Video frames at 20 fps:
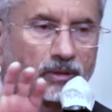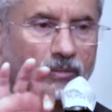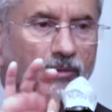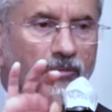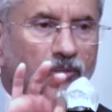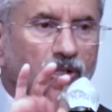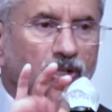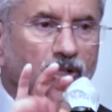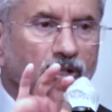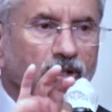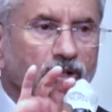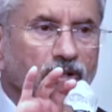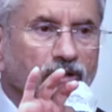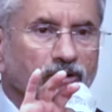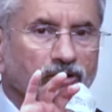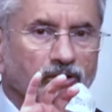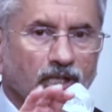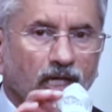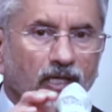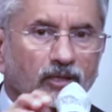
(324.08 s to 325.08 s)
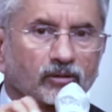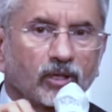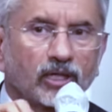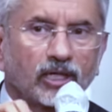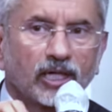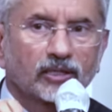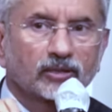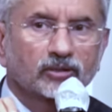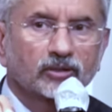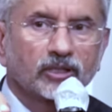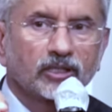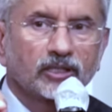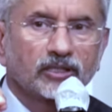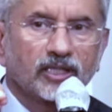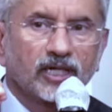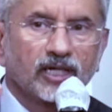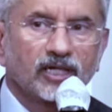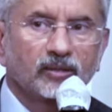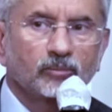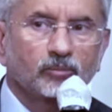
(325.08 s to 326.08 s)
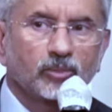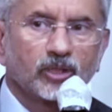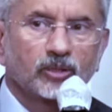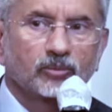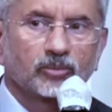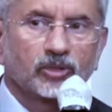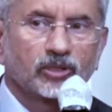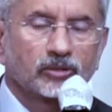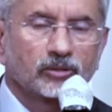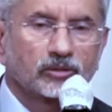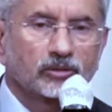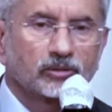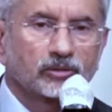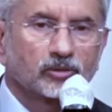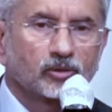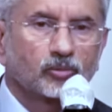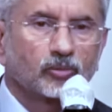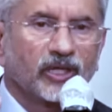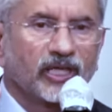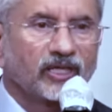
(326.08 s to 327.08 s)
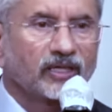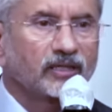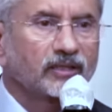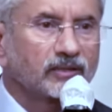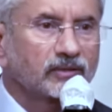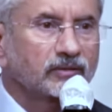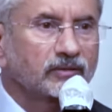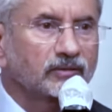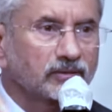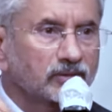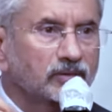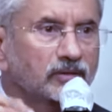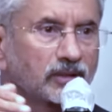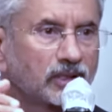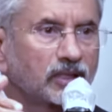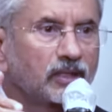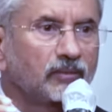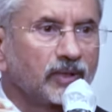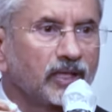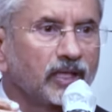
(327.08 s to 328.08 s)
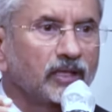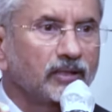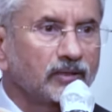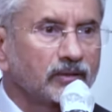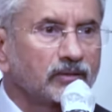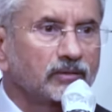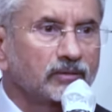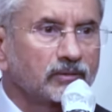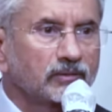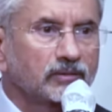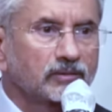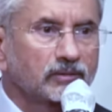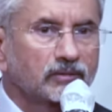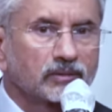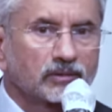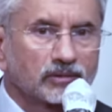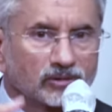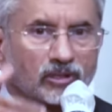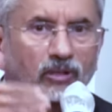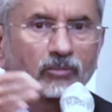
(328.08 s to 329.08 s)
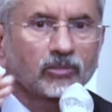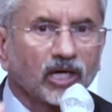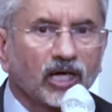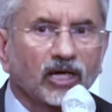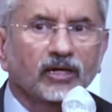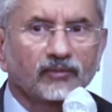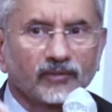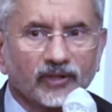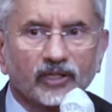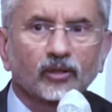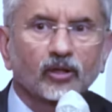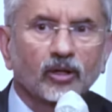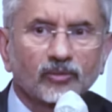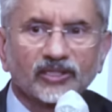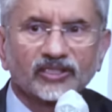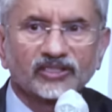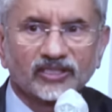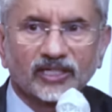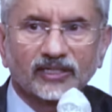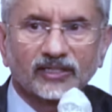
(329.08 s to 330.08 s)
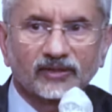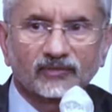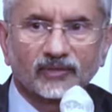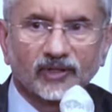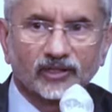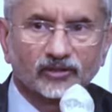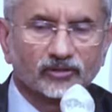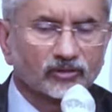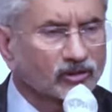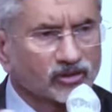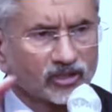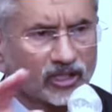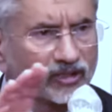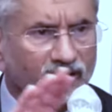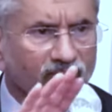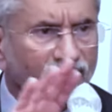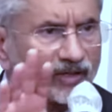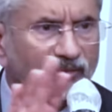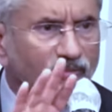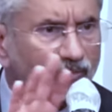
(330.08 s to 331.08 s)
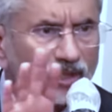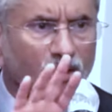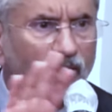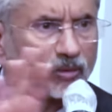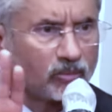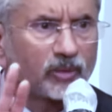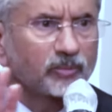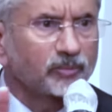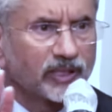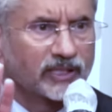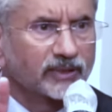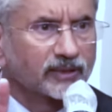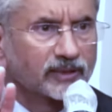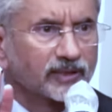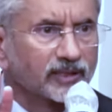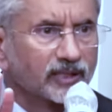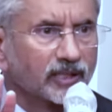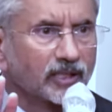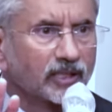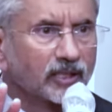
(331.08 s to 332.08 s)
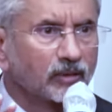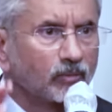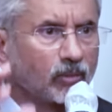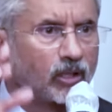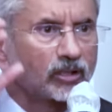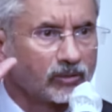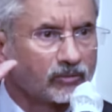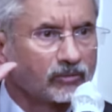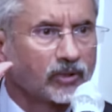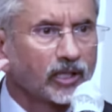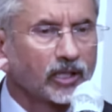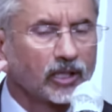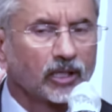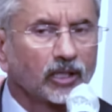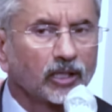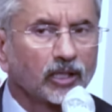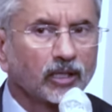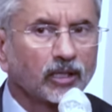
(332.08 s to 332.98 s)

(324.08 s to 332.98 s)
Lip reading: Remember, it is you are actually telling people to make, in a way, some kind of economic sacrifice. The sacrifice may not be big, but if,